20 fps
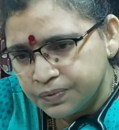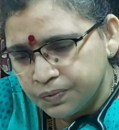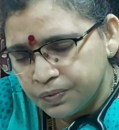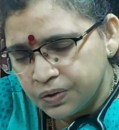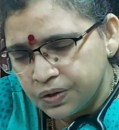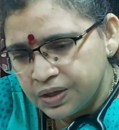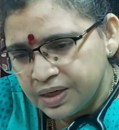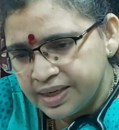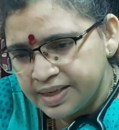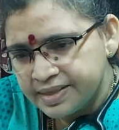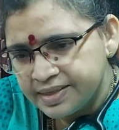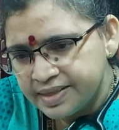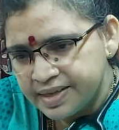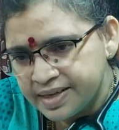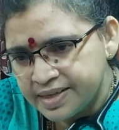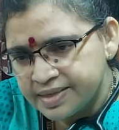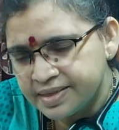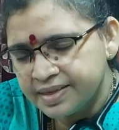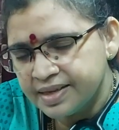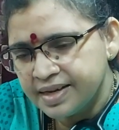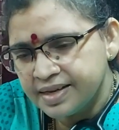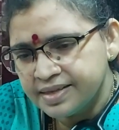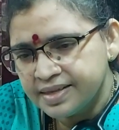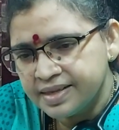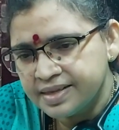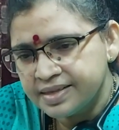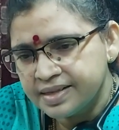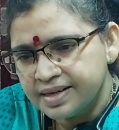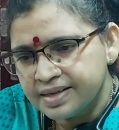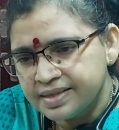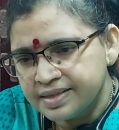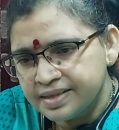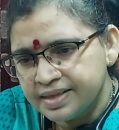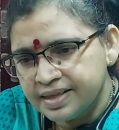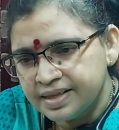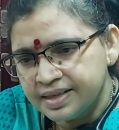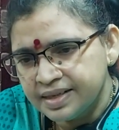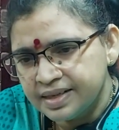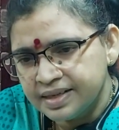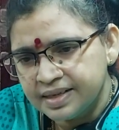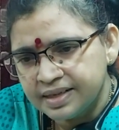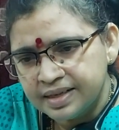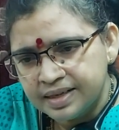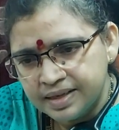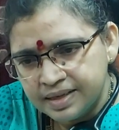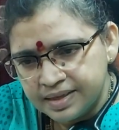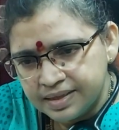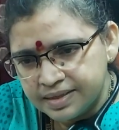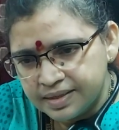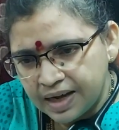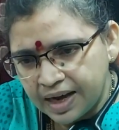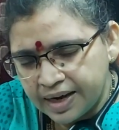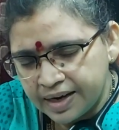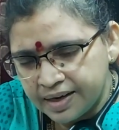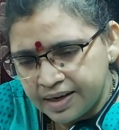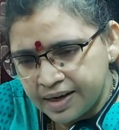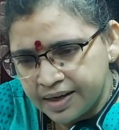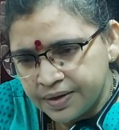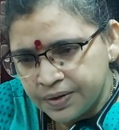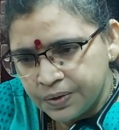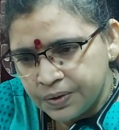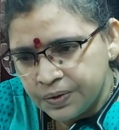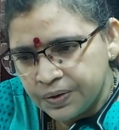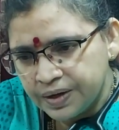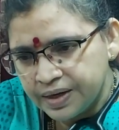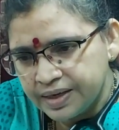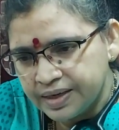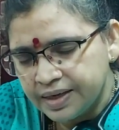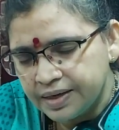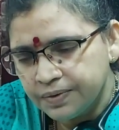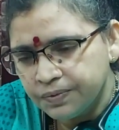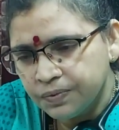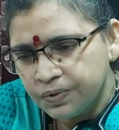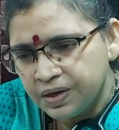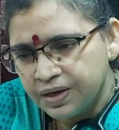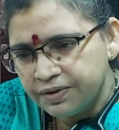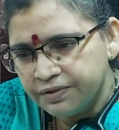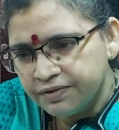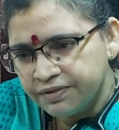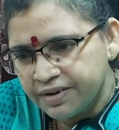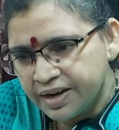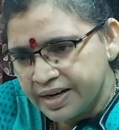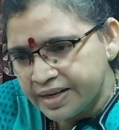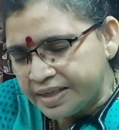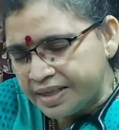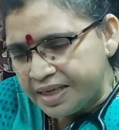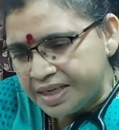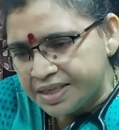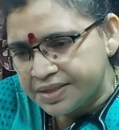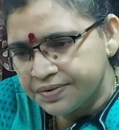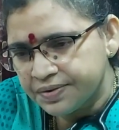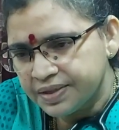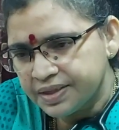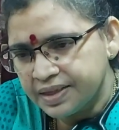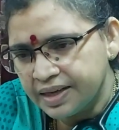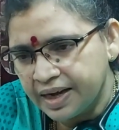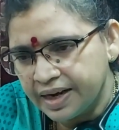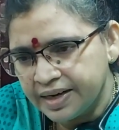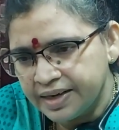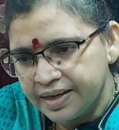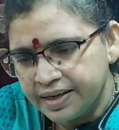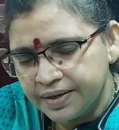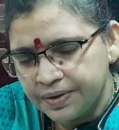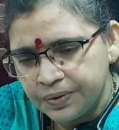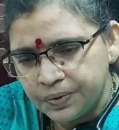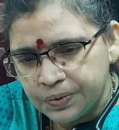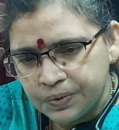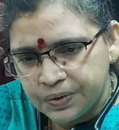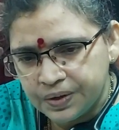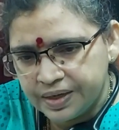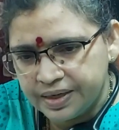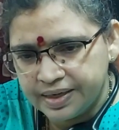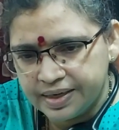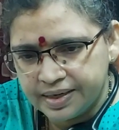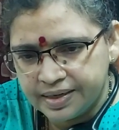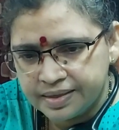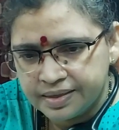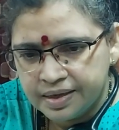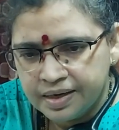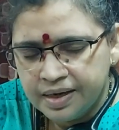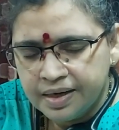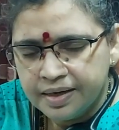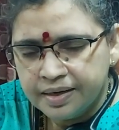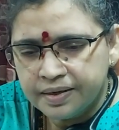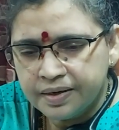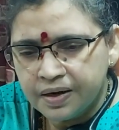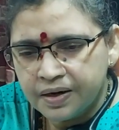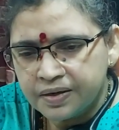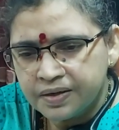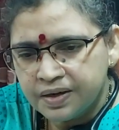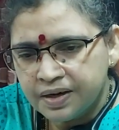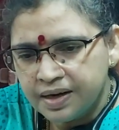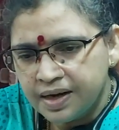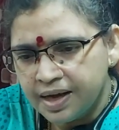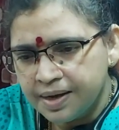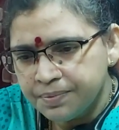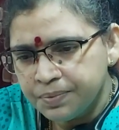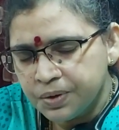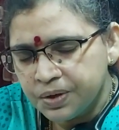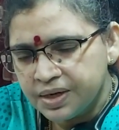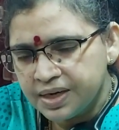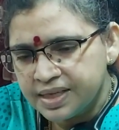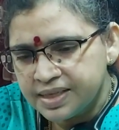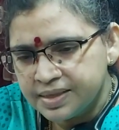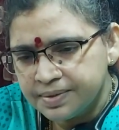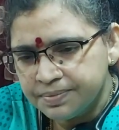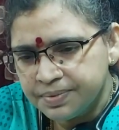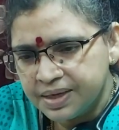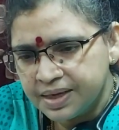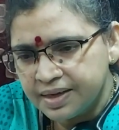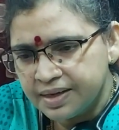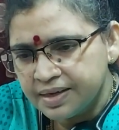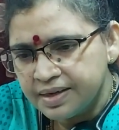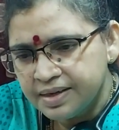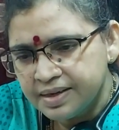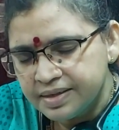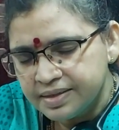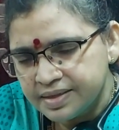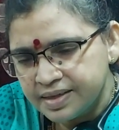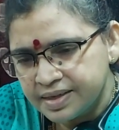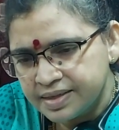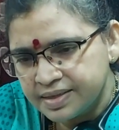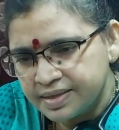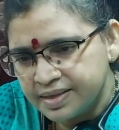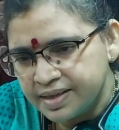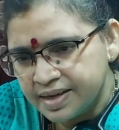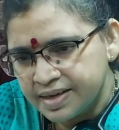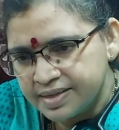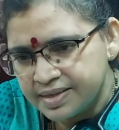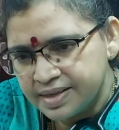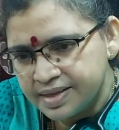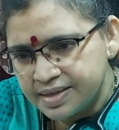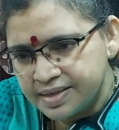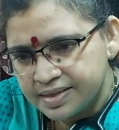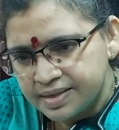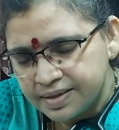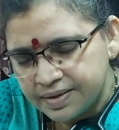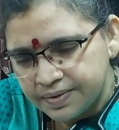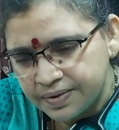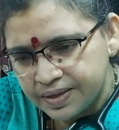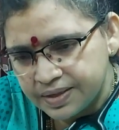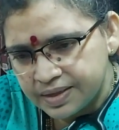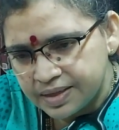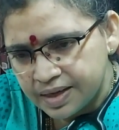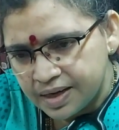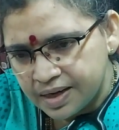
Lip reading: only 6 cases are seen in Iglar U100, only 1 case with Idec U100. Nocturnal hypoglycemia 6 cases with